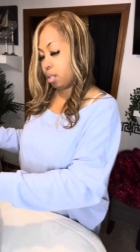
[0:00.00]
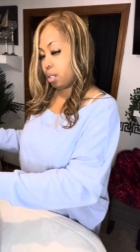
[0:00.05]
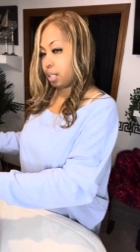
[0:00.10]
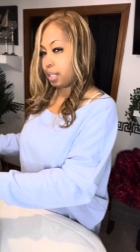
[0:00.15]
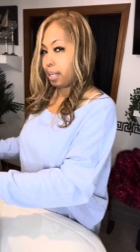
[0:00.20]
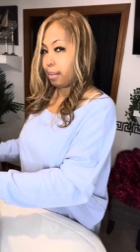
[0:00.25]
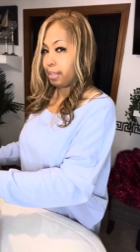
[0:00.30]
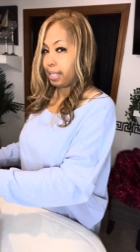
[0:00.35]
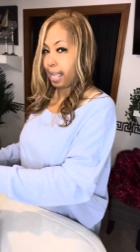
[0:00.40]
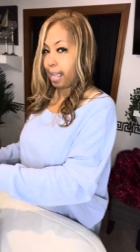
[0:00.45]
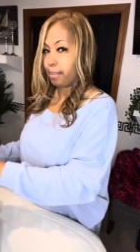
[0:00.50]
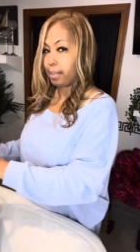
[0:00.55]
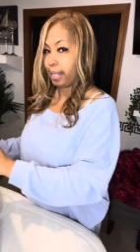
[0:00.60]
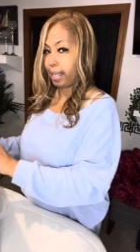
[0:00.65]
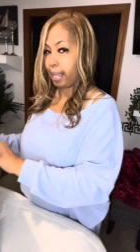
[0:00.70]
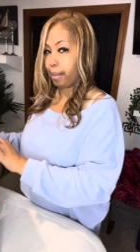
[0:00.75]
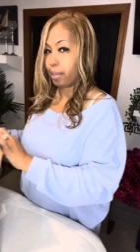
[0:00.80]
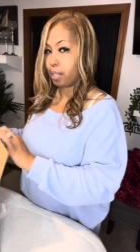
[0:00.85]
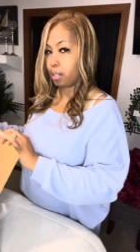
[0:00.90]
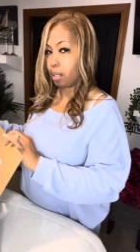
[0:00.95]
Sometimes
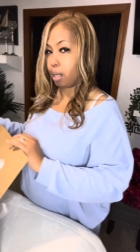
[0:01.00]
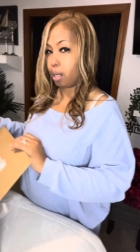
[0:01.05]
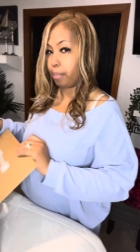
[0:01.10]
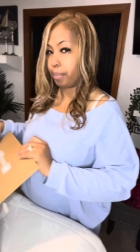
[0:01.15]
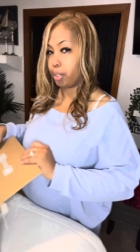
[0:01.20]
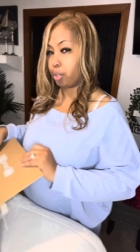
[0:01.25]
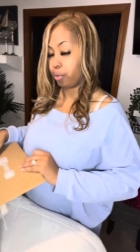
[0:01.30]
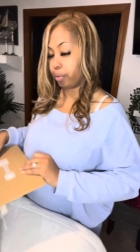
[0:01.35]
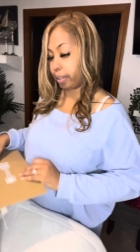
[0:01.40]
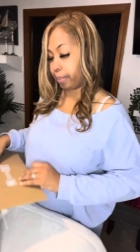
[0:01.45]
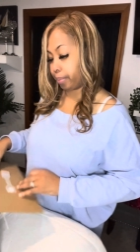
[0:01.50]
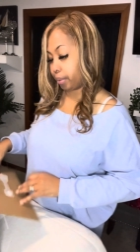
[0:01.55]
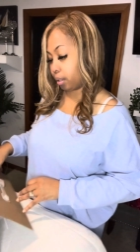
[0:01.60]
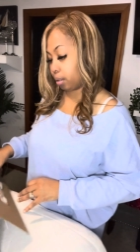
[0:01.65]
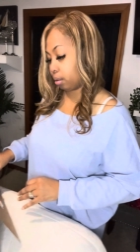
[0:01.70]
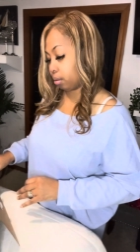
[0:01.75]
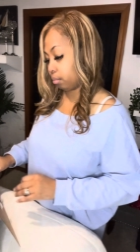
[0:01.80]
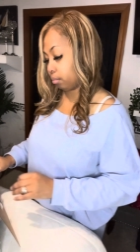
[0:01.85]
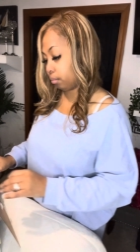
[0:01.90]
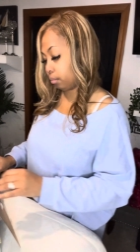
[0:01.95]
Amazon be
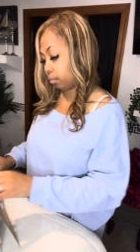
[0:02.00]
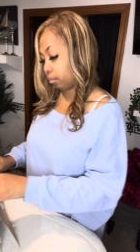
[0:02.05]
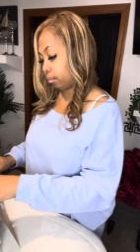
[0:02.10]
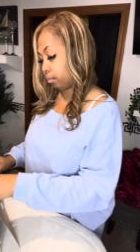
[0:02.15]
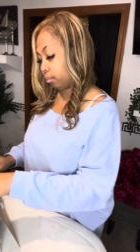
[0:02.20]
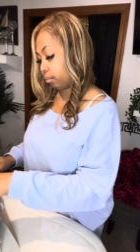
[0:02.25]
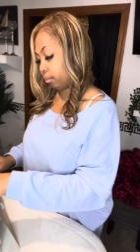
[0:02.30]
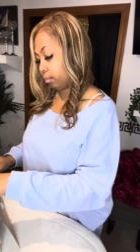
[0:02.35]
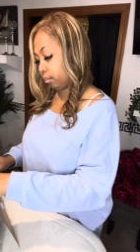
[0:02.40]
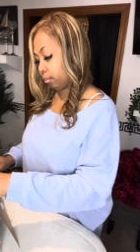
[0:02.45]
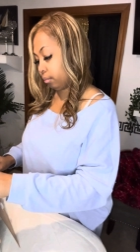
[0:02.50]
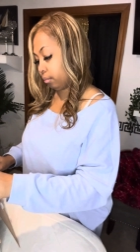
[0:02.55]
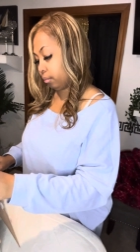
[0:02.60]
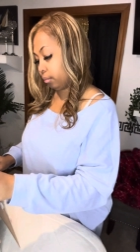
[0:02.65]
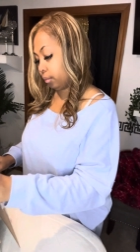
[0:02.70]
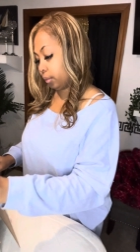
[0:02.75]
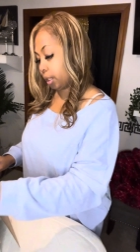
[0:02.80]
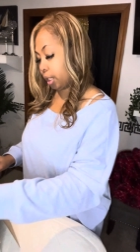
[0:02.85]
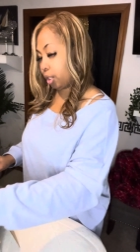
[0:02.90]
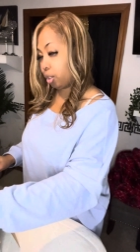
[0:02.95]
tripping. It
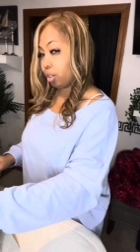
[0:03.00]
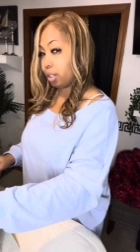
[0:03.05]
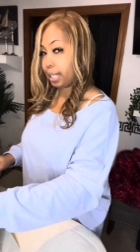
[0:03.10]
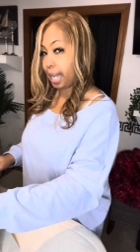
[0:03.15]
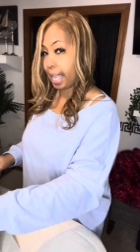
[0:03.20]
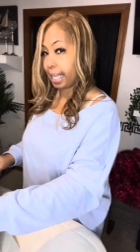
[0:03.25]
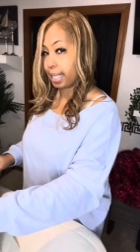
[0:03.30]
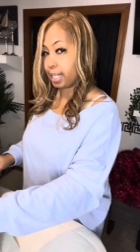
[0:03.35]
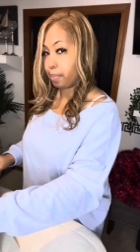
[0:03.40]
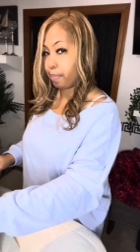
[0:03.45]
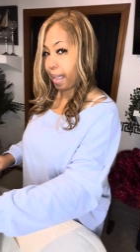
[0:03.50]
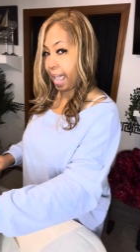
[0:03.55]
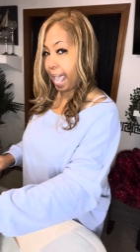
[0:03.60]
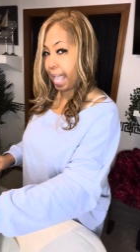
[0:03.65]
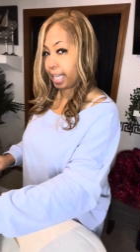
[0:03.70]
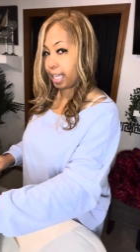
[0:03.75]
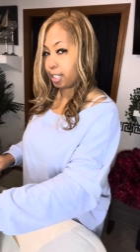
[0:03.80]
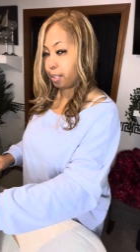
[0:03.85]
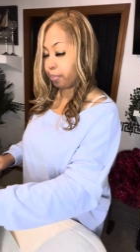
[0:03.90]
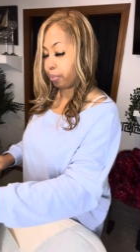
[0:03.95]
look like it's
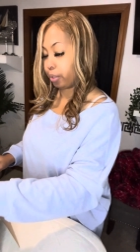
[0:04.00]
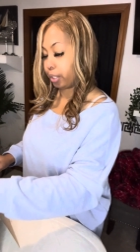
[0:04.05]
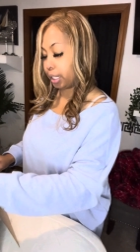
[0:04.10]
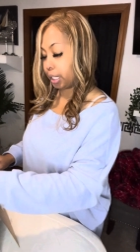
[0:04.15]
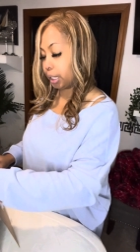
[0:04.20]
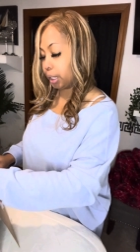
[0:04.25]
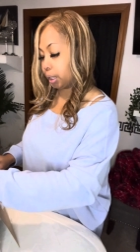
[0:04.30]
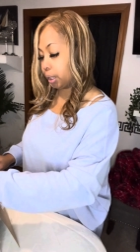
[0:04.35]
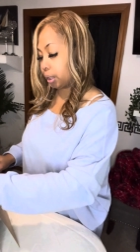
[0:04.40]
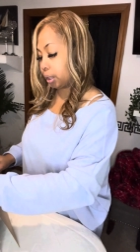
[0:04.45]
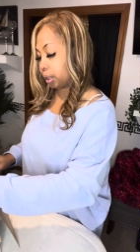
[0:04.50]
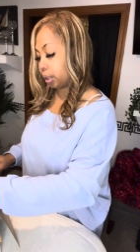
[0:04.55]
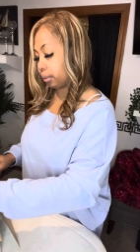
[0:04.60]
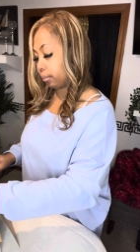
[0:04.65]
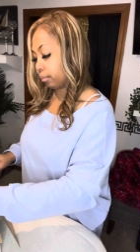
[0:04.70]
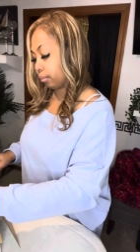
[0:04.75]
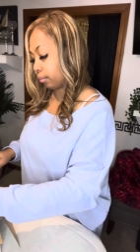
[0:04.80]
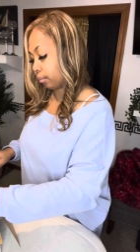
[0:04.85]
packaged pretty good.